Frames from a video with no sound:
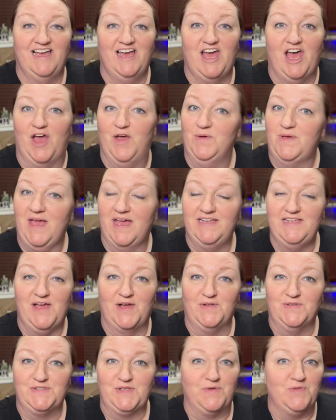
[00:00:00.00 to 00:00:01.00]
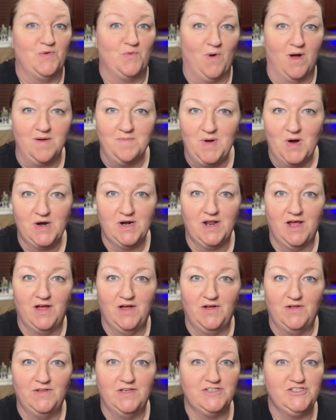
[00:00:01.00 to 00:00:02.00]
Okay, y'all, so the Walmart
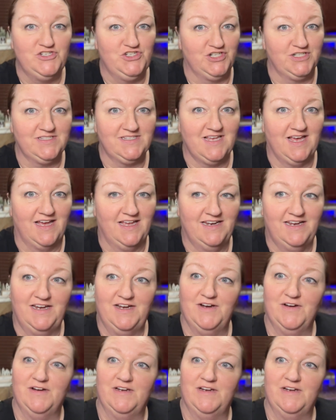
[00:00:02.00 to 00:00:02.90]
haul just got here.